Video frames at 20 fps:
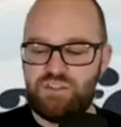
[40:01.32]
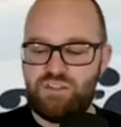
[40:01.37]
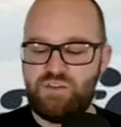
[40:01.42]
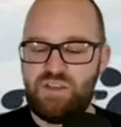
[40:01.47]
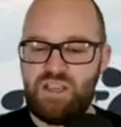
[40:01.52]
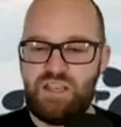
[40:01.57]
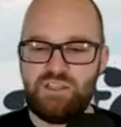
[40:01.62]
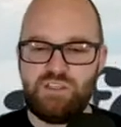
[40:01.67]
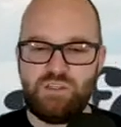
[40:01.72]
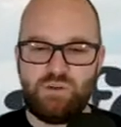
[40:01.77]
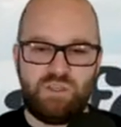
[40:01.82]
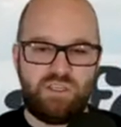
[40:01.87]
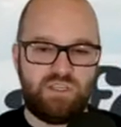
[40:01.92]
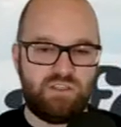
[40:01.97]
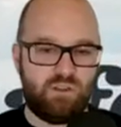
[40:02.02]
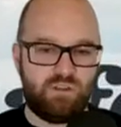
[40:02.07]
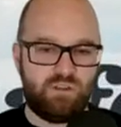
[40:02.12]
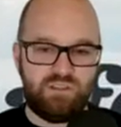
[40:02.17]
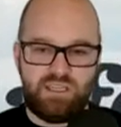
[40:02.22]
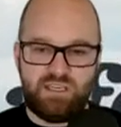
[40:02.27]
You guys know he's
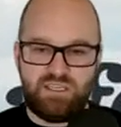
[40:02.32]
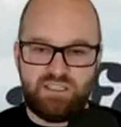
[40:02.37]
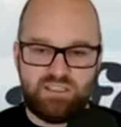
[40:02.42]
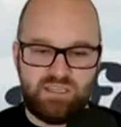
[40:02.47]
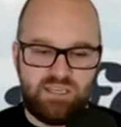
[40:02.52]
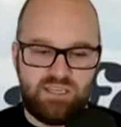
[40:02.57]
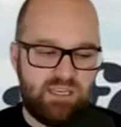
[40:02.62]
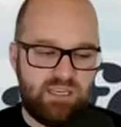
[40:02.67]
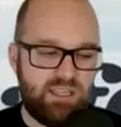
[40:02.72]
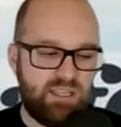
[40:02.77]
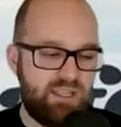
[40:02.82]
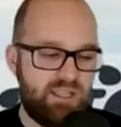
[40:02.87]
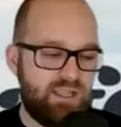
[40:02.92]
all Tennessee.